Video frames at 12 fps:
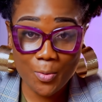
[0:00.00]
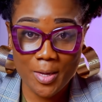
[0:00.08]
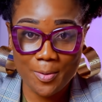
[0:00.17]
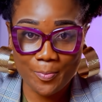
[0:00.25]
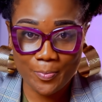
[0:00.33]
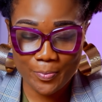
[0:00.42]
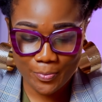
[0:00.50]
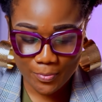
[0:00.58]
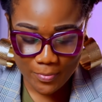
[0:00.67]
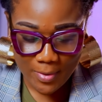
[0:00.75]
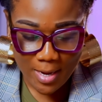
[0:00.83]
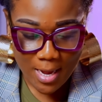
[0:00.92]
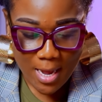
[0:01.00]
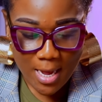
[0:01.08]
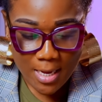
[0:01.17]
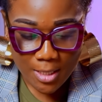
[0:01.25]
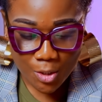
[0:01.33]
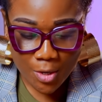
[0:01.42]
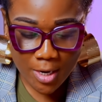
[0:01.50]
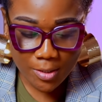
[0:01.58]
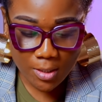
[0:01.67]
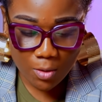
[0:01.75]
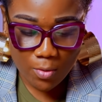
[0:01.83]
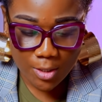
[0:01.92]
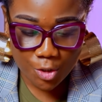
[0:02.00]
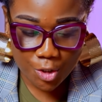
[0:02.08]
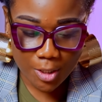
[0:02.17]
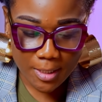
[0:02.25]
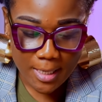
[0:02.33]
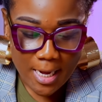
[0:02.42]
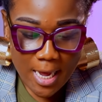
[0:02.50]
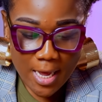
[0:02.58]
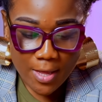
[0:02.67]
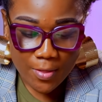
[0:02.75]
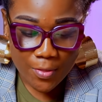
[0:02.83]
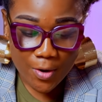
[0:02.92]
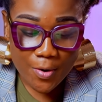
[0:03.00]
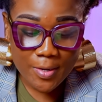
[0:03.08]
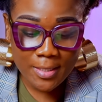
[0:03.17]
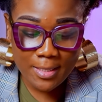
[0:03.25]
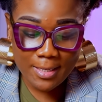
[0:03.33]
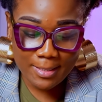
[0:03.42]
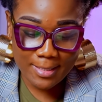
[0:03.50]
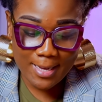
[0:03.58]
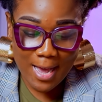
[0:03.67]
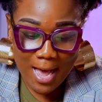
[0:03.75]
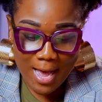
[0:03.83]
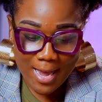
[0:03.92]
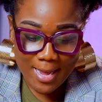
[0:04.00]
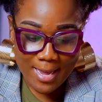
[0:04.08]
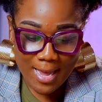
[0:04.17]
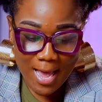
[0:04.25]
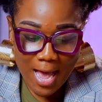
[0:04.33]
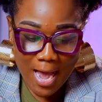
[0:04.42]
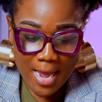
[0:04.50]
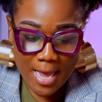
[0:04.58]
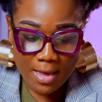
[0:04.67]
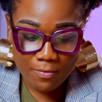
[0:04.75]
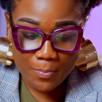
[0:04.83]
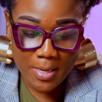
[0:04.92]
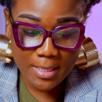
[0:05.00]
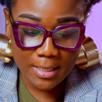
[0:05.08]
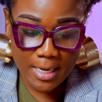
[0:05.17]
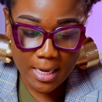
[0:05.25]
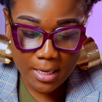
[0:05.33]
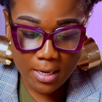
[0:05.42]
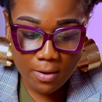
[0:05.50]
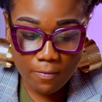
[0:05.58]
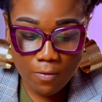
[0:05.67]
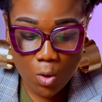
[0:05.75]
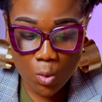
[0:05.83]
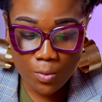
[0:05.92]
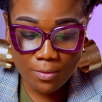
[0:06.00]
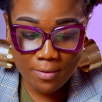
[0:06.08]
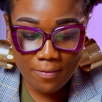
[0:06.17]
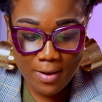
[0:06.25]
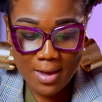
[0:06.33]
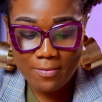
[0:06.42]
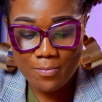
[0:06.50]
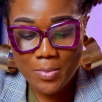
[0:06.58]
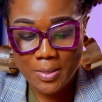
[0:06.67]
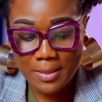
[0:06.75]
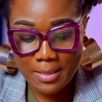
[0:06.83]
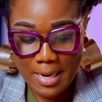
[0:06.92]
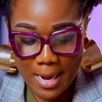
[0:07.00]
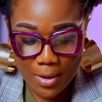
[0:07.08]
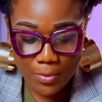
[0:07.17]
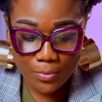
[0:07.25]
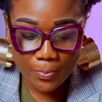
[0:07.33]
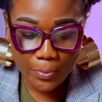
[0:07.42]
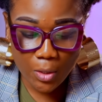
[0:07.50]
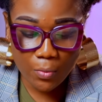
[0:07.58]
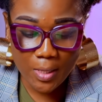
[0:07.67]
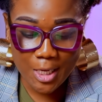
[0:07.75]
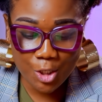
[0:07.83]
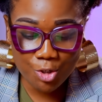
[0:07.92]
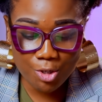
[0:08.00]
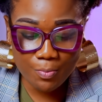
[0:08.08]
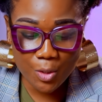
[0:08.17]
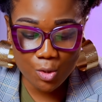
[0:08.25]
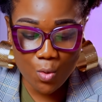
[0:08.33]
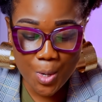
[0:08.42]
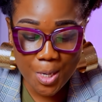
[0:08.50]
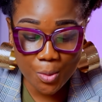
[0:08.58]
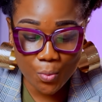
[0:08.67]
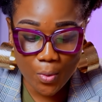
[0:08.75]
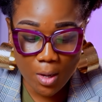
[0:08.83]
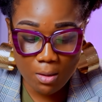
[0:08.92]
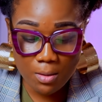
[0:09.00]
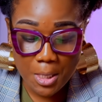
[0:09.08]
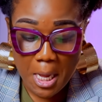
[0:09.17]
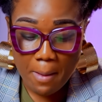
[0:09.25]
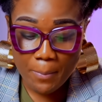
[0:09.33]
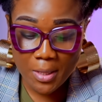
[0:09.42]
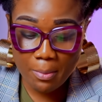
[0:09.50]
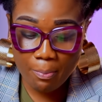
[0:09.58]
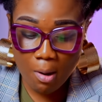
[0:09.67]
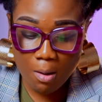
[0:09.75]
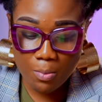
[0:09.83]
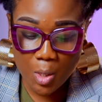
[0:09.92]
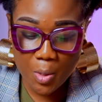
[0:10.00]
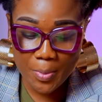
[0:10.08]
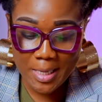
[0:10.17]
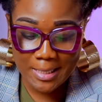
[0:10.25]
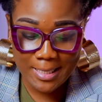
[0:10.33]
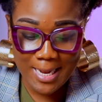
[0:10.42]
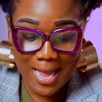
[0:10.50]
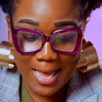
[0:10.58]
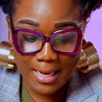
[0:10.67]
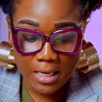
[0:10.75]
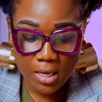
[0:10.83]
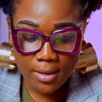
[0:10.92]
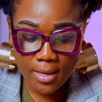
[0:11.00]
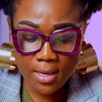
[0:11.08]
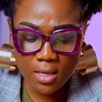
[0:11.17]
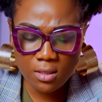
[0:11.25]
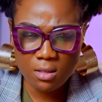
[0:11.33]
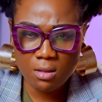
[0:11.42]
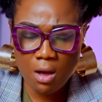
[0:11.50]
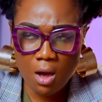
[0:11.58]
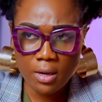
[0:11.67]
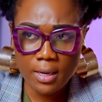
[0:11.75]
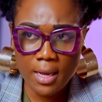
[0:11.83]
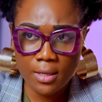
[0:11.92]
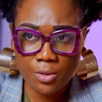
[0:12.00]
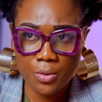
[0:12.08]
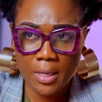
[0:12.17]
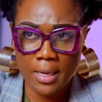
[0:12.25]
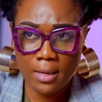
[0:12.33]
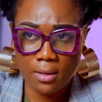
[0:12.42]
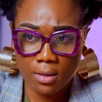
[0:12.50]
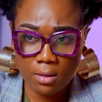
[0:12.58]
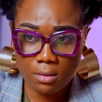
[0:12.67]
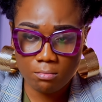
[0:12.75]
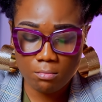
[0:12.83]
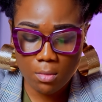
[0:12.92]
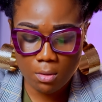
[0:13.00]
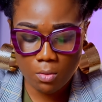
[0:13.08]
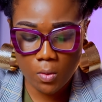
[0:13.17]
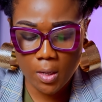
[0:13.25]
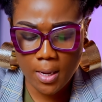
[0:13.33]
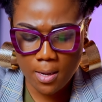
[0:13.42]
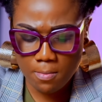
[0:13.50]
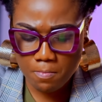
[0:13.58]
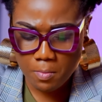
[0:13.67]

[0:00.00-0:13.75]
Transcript: we? So here's the question. There is this guy I have been dating for over five months now. The relationship is going on well, but the problem is that he is not educated, okay?